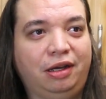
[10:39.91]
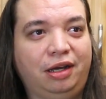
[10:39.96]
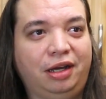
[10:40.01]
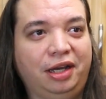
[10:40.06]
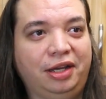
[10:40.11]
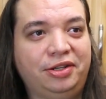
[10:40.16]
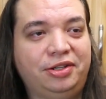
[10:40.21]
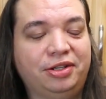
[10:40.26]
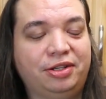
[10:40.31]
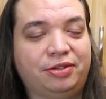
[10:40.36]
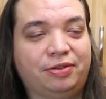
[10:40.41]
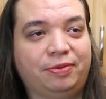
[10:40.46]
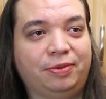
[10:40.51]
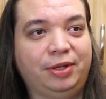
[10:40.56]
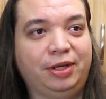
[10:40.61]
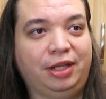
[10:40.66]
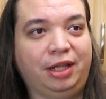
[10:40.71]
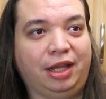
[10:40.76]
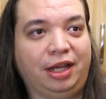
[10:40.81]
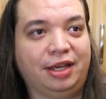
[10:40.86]
I just
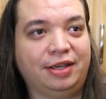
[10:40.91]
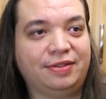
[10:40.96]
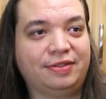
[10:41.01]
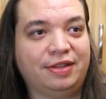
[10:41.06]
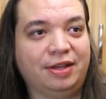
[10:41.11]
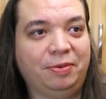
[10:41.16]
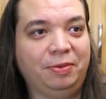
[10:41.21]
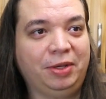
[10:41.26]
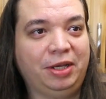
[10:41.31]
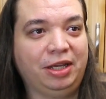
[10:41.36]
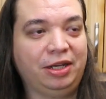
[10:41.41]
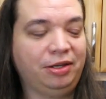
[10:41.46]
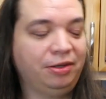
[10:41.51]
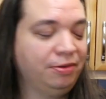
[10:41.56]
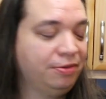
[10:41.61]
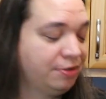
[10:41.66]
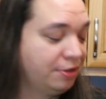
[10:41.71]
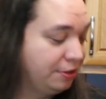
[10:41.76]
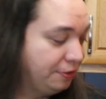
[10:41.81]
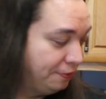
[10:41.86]
realized that we can
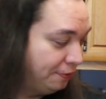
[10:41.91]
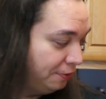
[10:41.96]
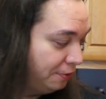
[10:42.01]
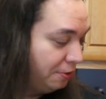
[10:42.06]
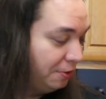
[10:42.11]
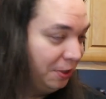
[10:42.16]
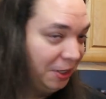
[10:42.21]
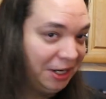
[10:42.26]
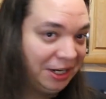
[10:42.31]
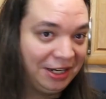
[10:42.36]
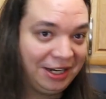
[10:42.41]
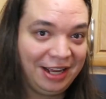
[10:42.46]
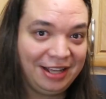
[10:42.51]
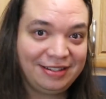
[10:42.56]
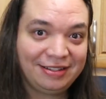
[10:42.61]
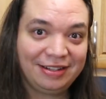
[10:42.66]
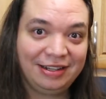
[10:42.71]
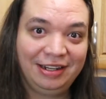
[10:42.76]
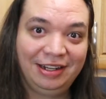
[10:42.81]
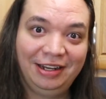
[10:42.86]
use this for Drink of
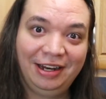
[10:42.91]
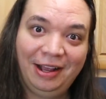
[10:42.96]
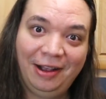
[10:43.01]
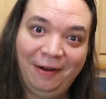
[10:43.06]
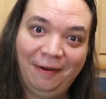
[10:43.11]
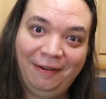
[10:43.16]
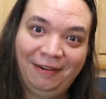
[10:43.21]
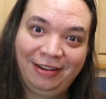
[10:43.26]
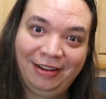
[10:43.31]
Destiny now.